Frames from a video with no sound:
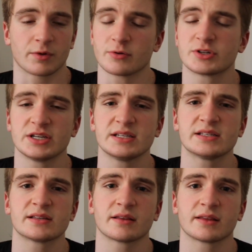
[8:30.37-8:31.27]

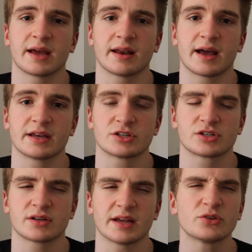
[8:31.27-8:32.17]
Roshis that I
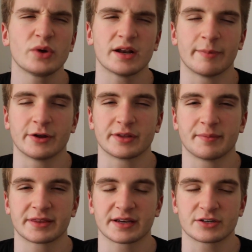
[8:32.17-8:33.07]
tweeted about
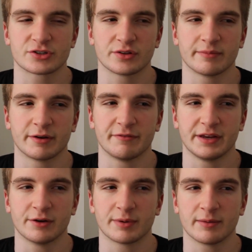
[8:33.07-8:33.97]
them. I think I showed them in a
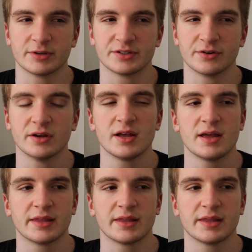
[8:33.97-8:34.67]
video probably too.